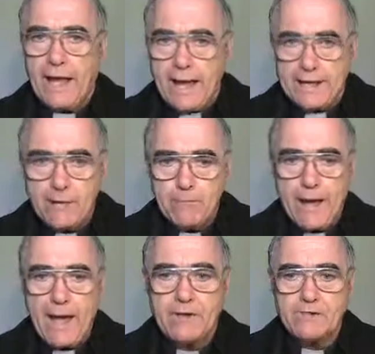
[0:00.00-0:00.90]
and he
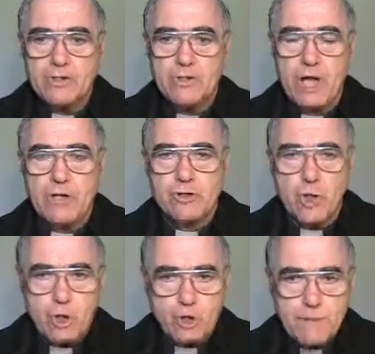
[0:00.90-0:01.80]
empowers the church
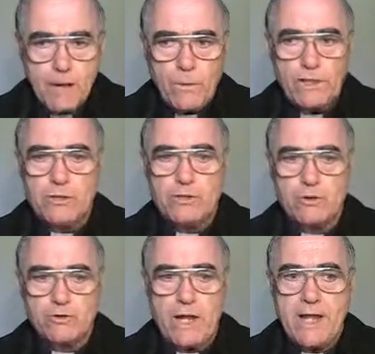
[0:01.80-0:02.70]
to bear witness
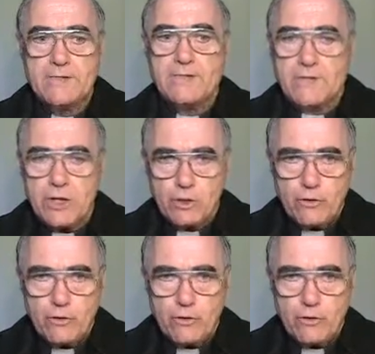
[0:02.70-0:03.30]
to Jesus